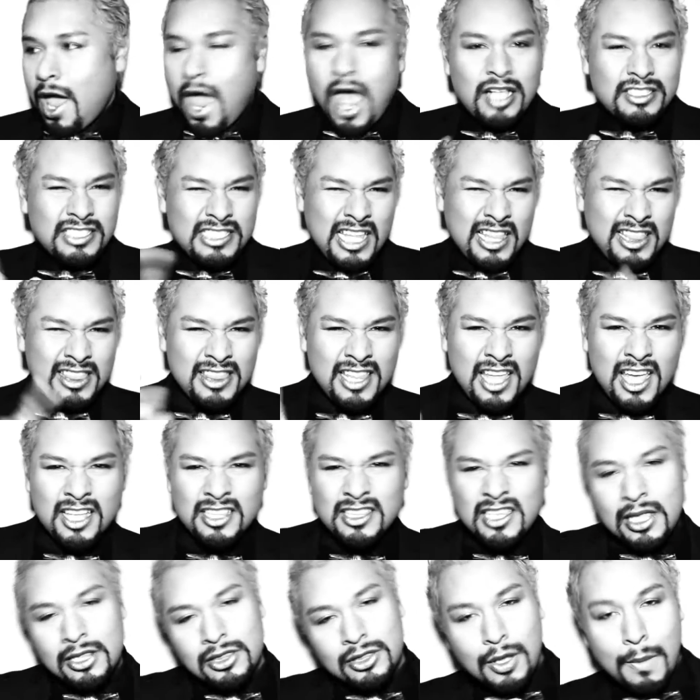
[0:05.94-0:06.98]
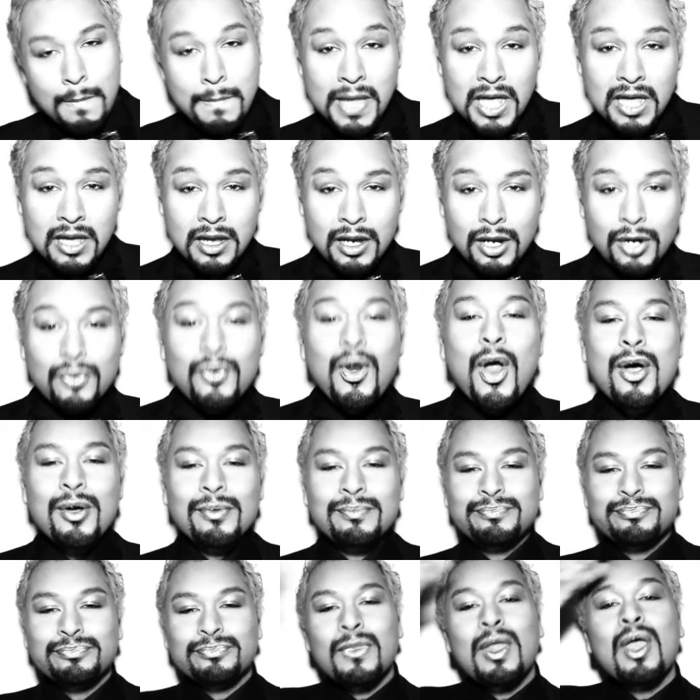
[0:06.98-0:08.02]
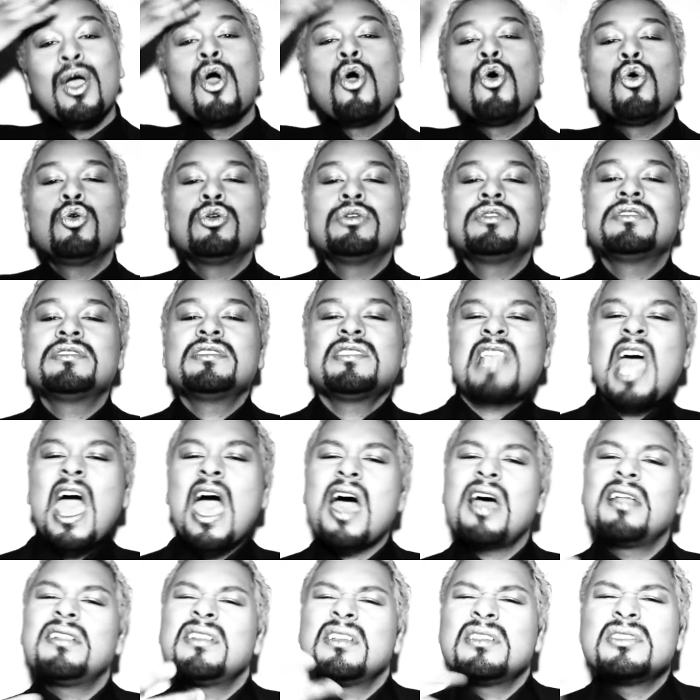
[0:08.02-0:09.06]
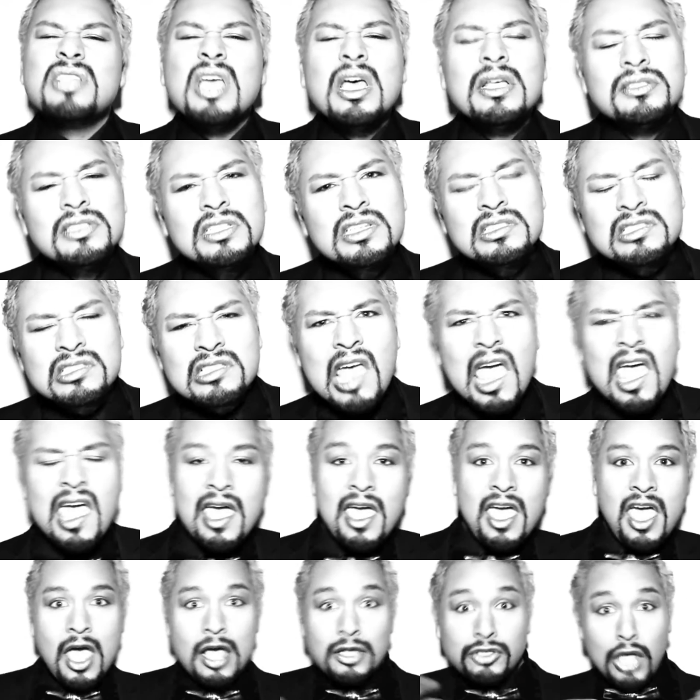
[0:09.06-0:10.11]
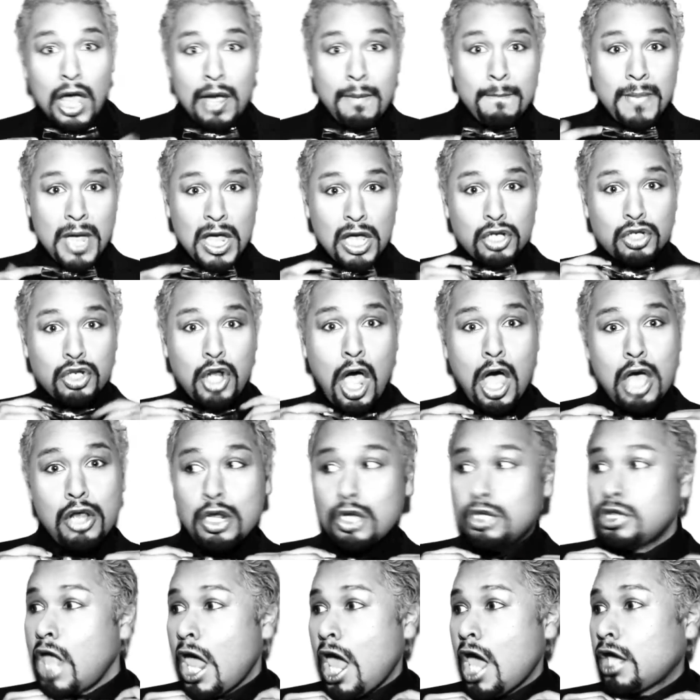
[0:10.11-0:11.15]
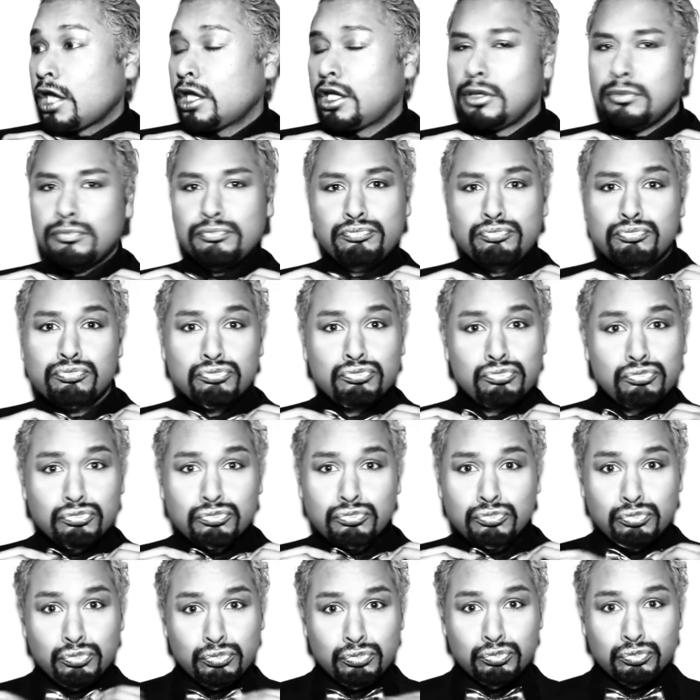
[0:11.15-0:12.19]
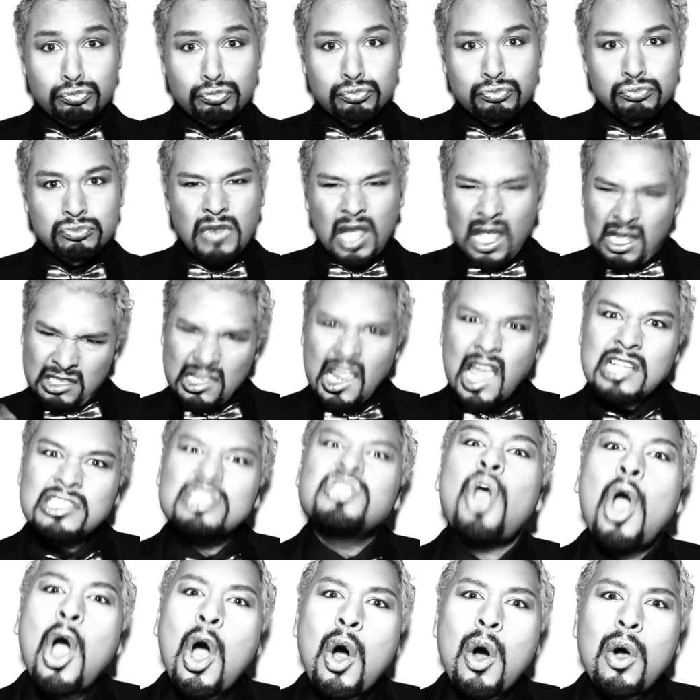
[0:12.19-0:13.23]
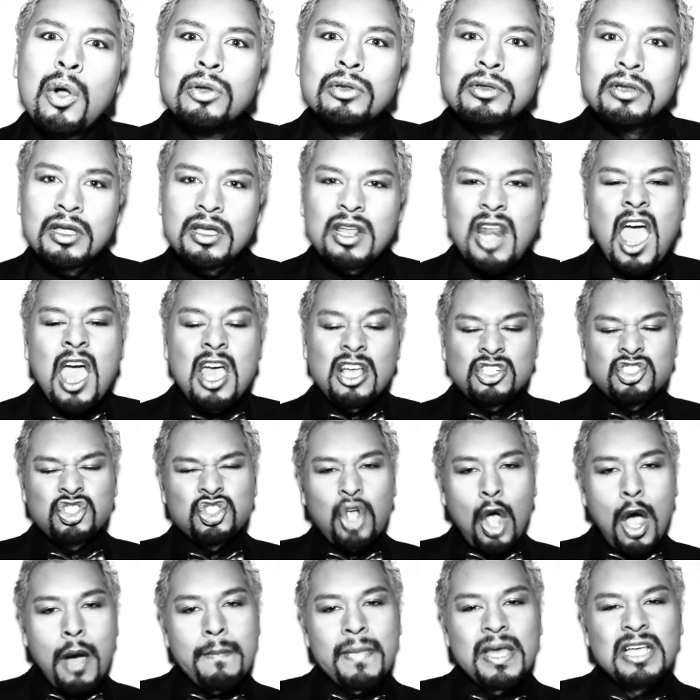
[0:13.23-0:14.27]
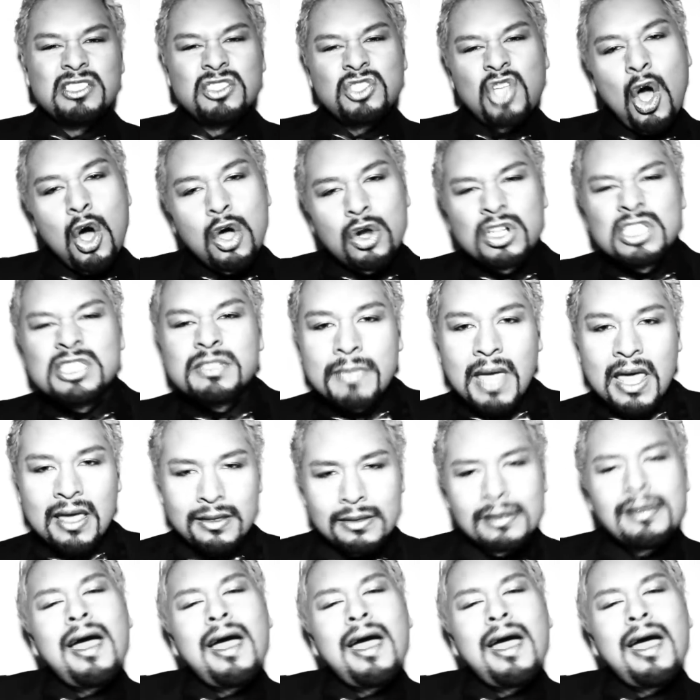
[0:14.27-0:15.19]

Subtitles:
standing in the mirror. What's that icy thing hanging round my neck? That's gold, show me some respect,